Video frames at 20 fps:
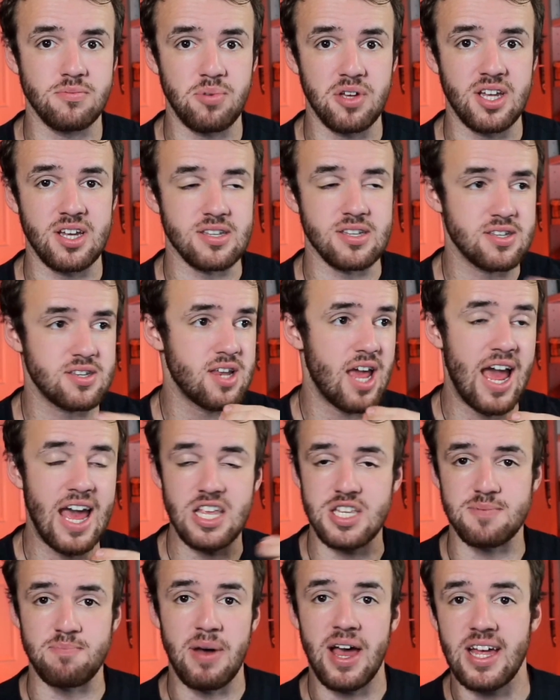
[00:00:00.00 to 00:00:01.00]
because
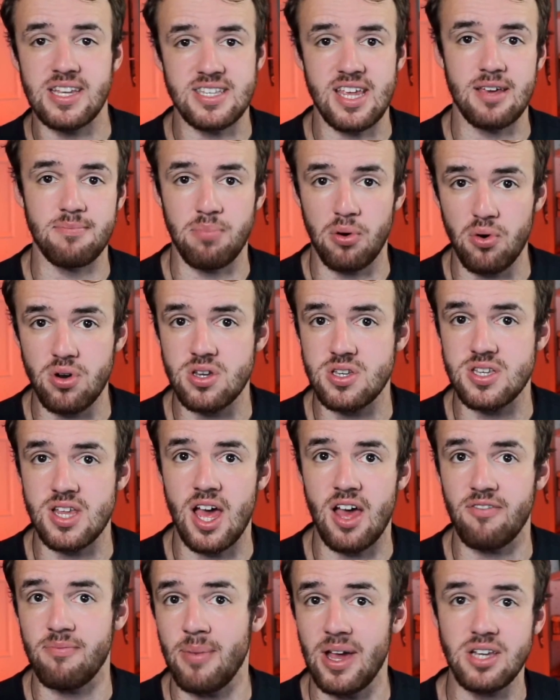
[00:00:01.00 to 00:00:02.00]
as Bate
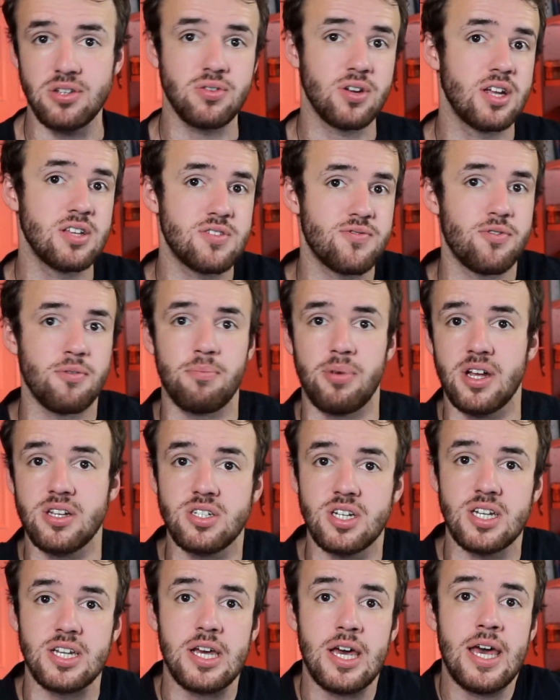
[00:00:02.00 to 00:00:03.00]
Borisov, my transfer
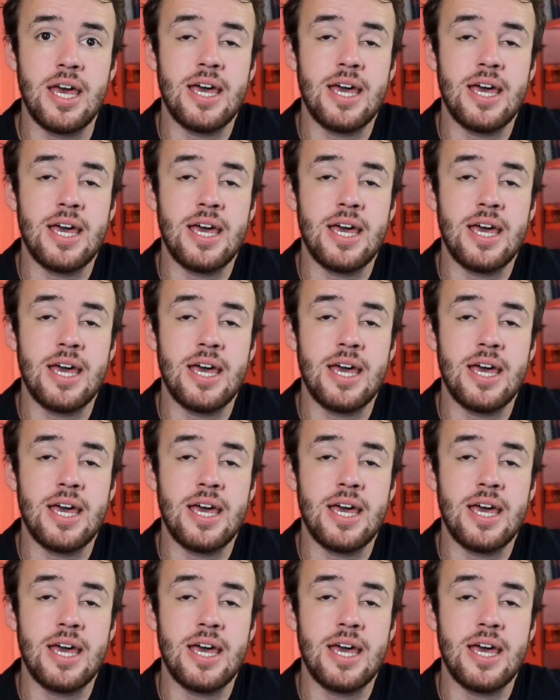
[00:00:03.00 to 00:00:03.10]
budget